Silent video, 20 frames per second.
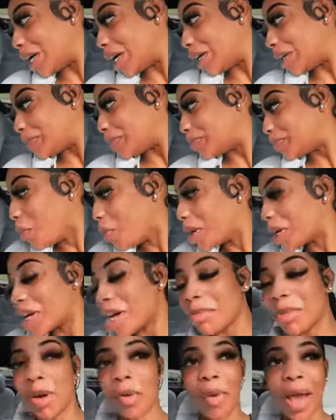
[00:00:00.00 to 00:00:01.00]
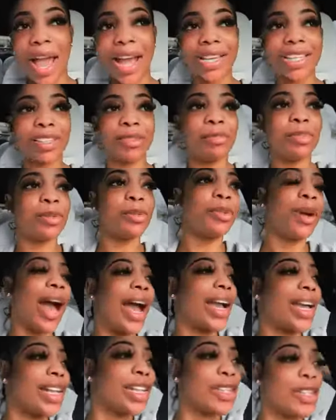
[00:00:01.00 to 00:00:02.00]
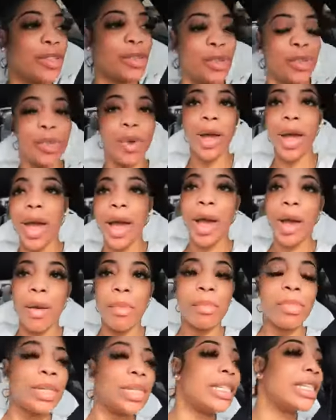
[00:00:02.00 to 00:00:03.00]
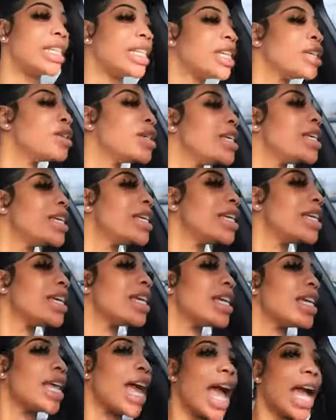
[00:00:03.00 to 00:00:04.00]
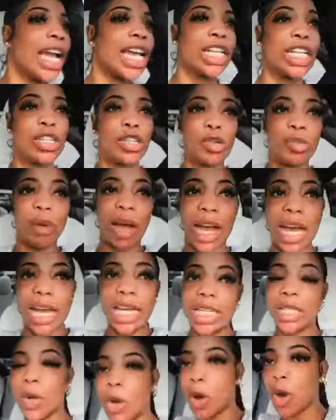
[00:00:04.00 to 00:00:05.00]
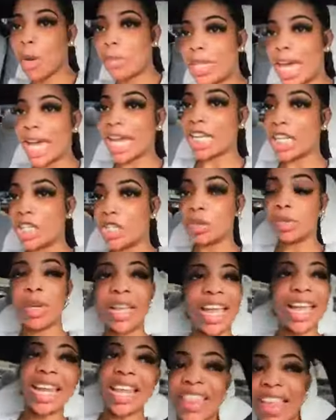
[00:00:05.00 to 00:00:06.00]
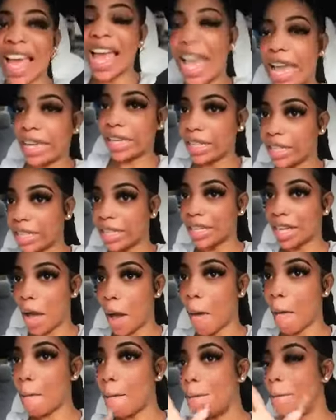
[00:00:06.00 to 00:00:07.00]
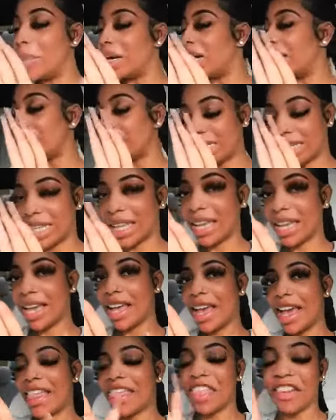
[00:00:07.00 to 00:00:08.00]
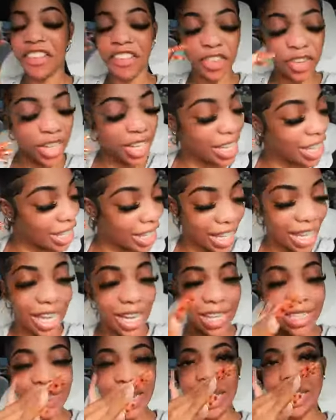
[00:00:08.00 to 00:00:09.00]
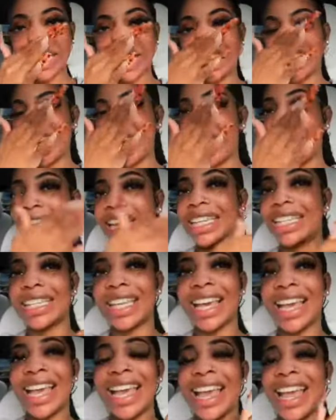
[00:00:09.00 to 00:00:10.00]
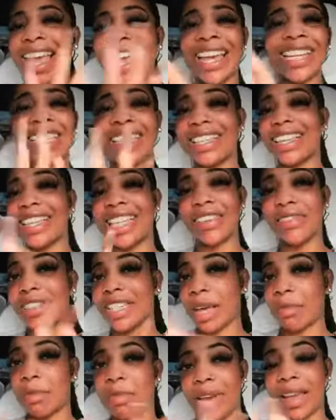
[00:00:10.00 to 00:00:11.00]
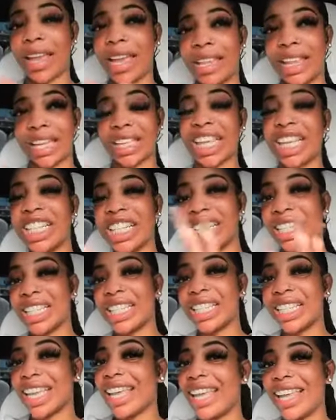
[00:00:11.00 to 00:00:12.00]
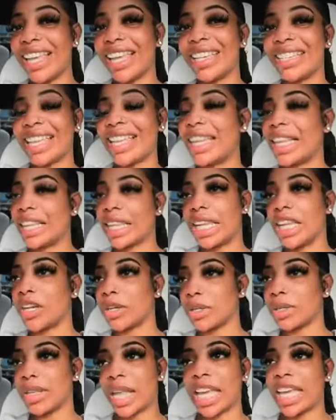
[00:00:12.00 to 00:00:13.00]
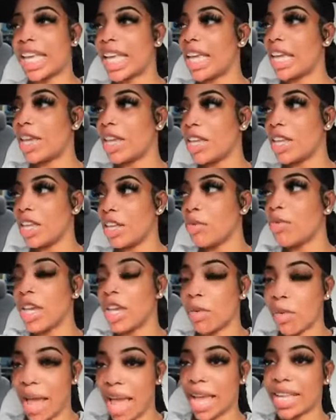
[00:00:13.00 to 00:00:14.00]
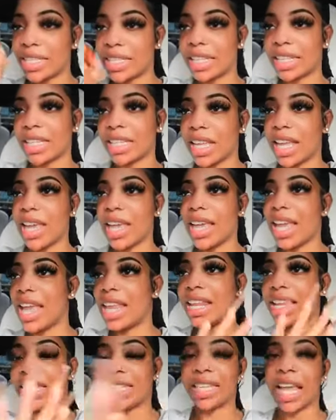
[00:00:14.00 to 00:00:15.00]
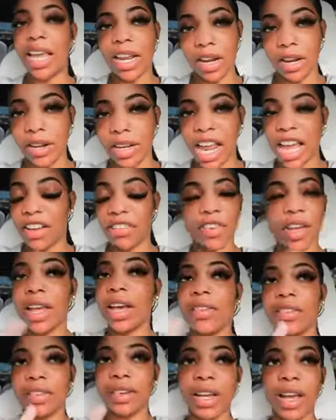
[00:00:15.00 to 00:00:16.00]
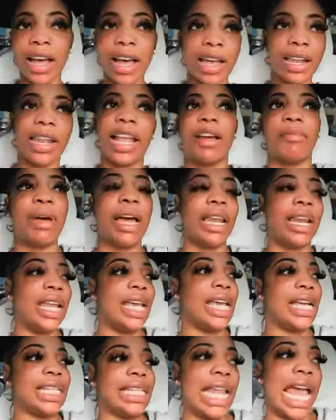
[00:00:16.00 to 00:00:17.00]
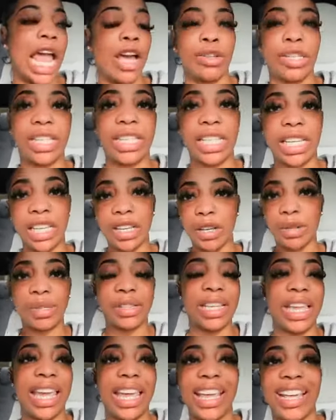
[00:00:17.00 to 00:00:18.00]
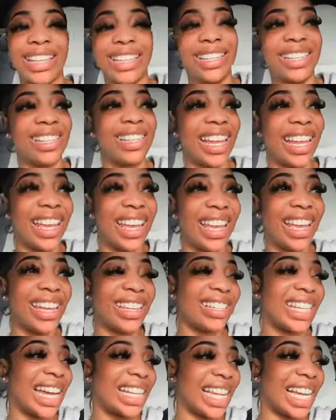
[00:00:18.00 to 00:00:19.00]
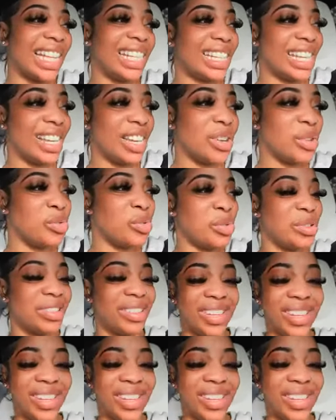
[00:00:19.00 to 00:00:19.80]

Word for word: y'all, when it come to waxing boo, I can do Brazilian, I can do my underarms, I can do anything. But the freaking legs. Like the legs, it's just a different type of pain. Like that just stings and it lingers. Like it, you get waxed, it sting and it stay there like forever. Like my legs now still sting. It's like they tingle.